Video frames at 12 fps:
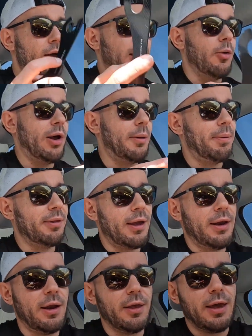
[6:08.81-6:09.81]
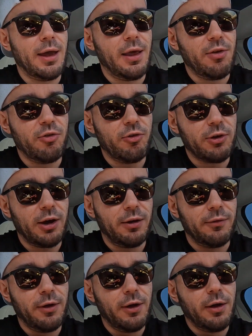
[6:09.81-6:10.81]
and a way to put that in again is you just kind
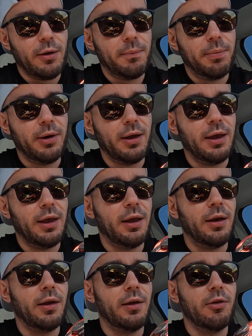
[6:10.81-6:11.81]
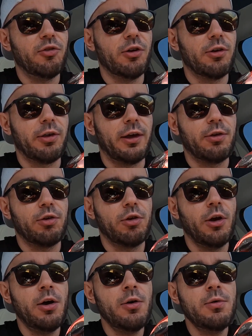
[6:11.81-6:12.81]
of put it in just like
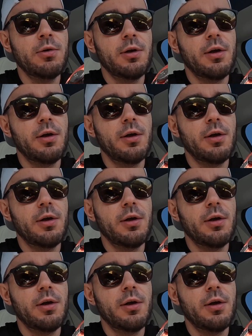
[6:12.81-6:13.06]
so,